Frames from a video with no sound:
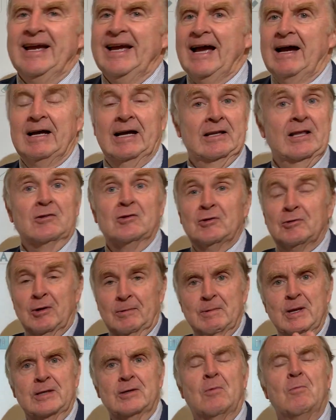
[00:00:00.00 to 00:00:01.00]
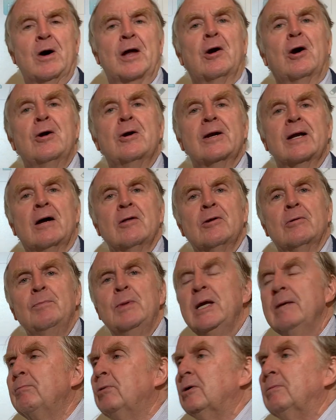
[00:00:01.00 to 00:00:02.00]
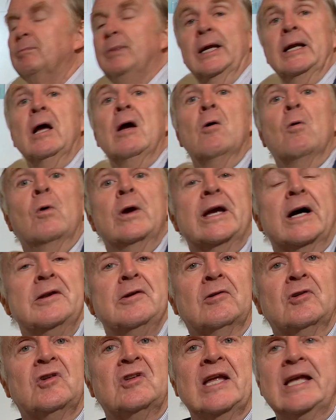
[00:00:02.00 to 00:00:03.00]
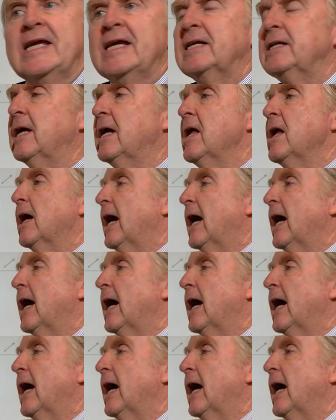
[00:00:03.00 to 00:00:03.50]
That's true. I mean, you don't want to hurt other people, but we understand,